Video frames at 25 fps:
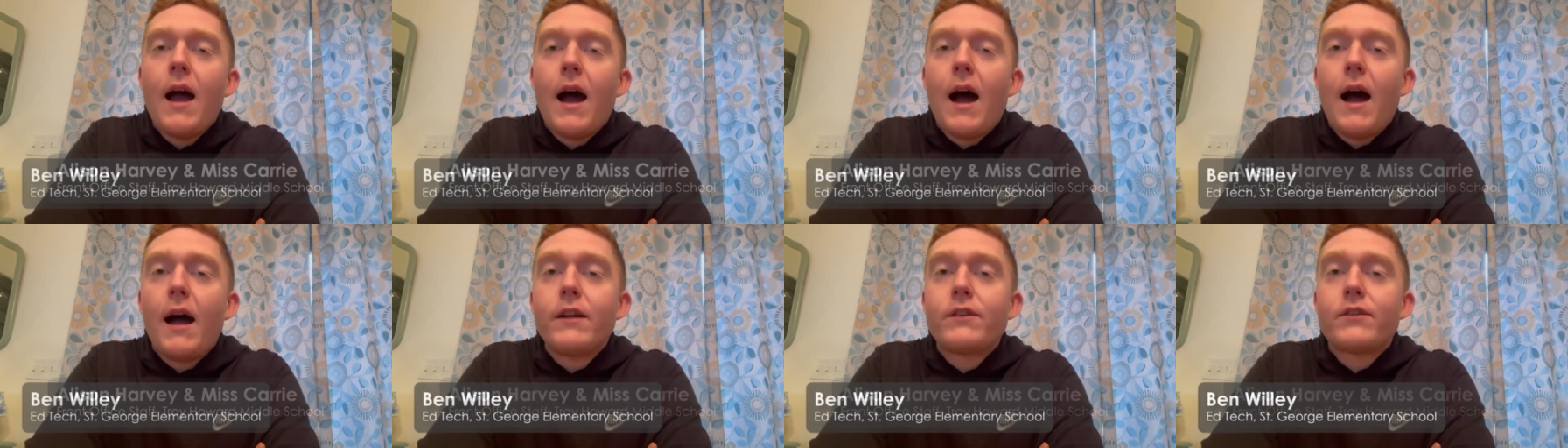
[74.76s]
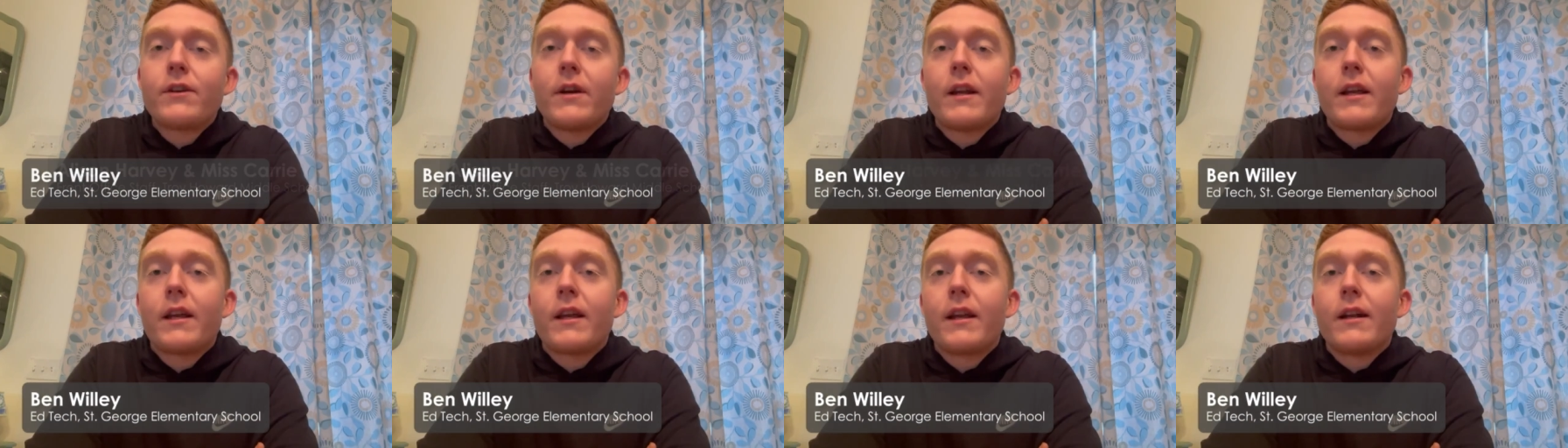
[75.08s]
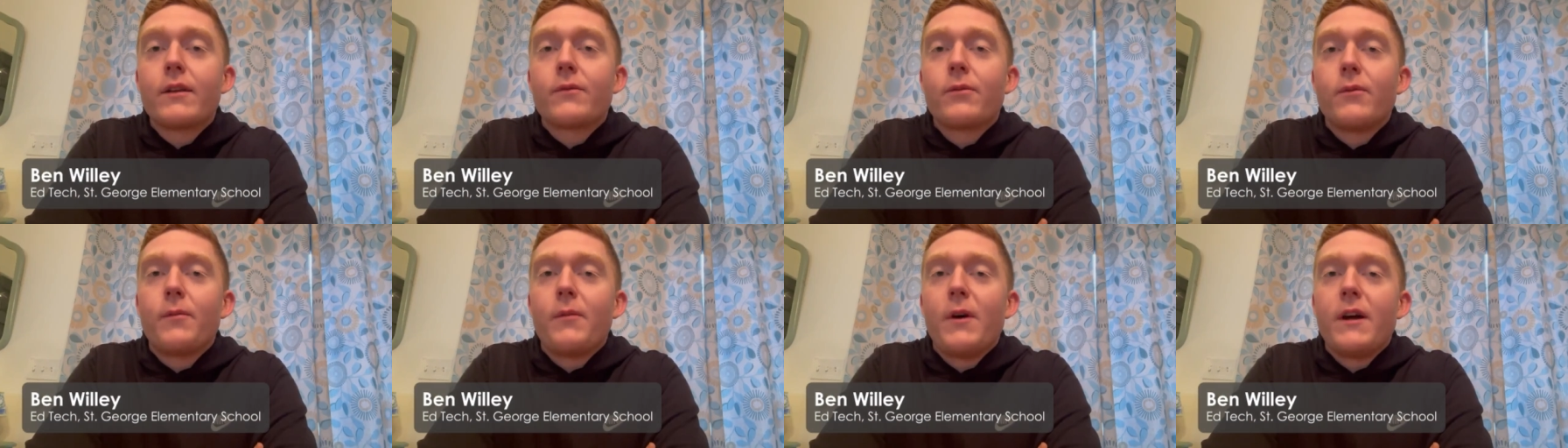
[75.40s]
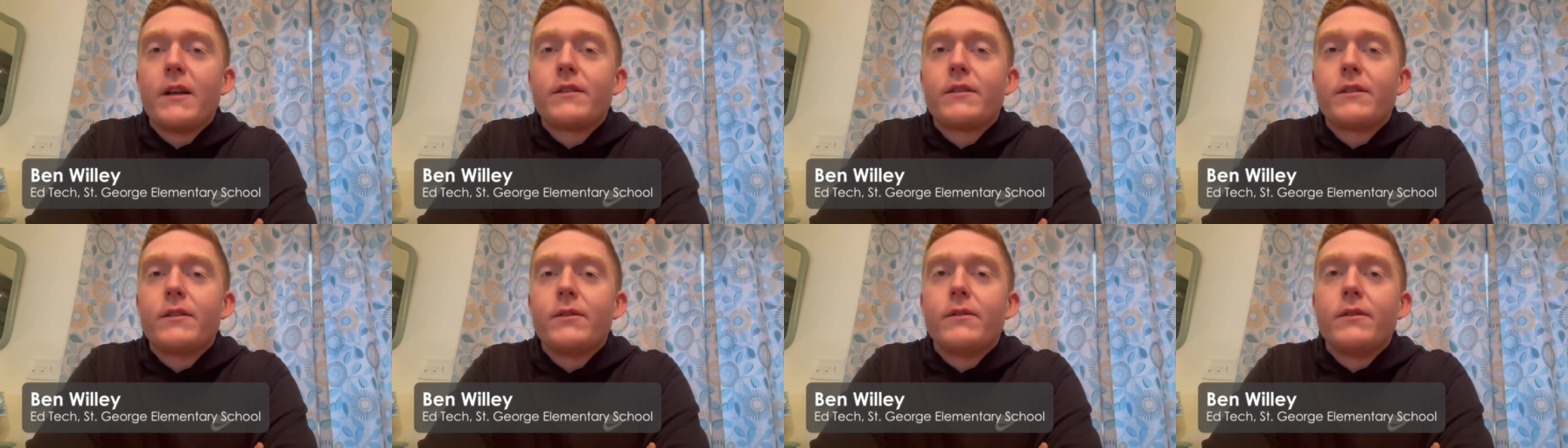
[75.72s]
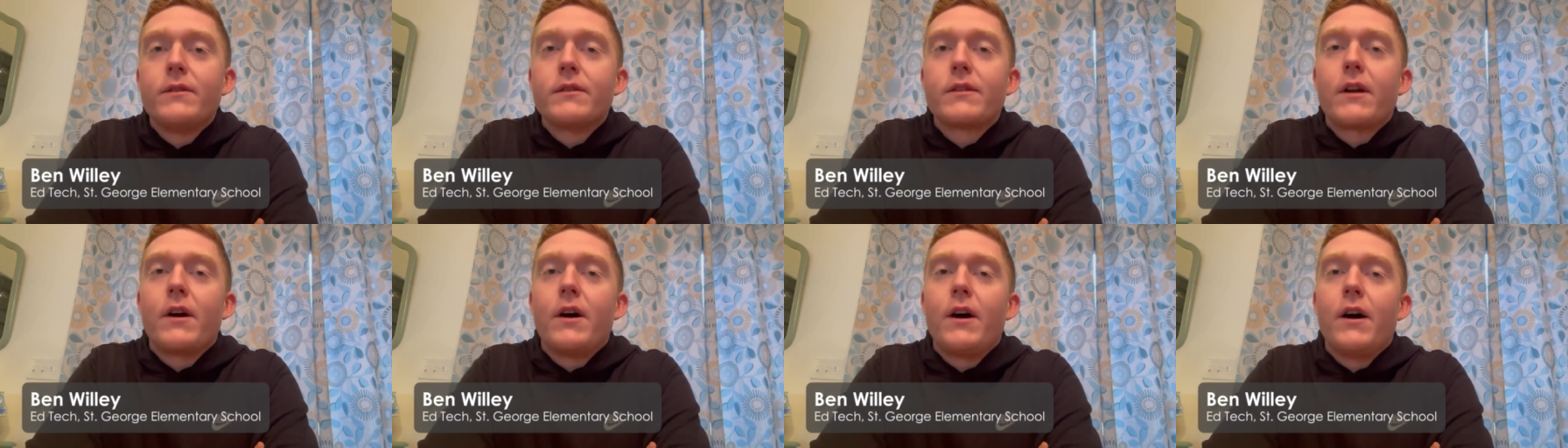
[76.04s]
I try to connect with my
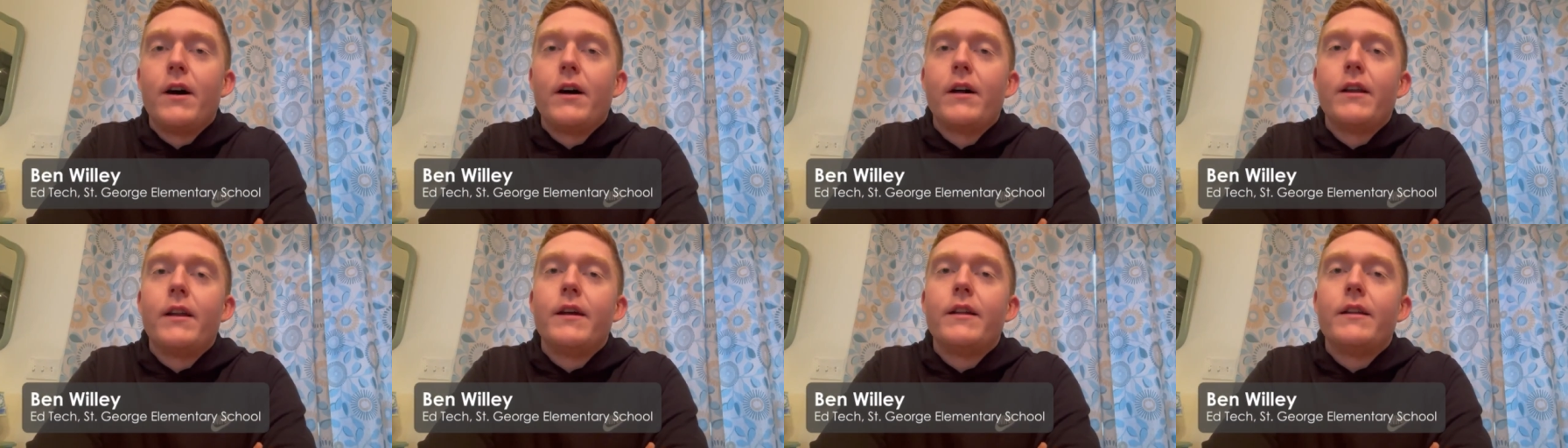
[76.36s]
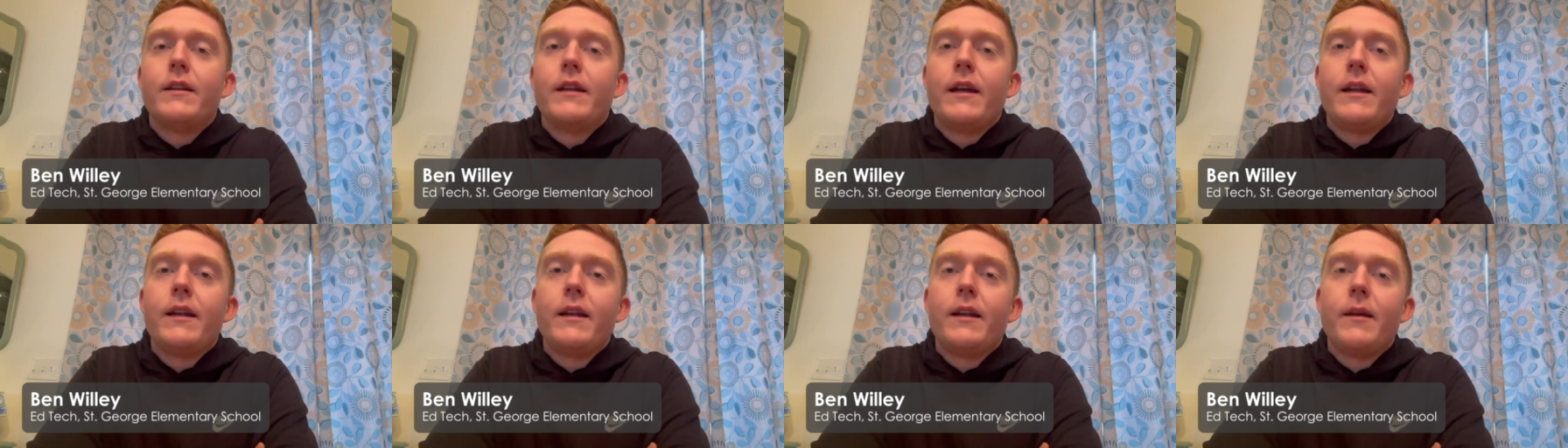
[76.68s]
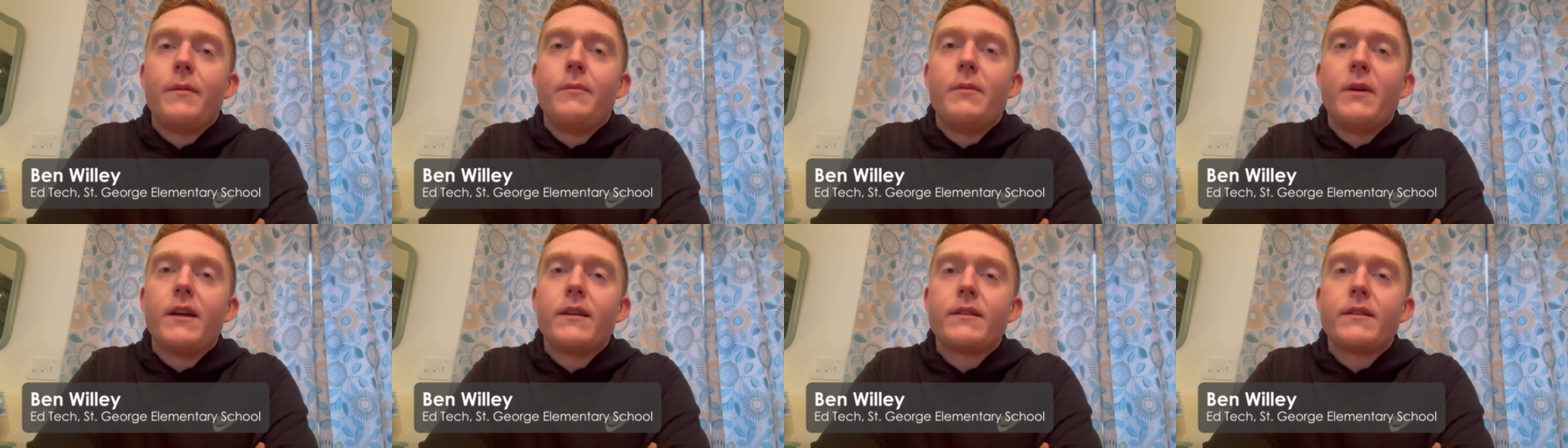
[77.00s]
students on a day-to-day -day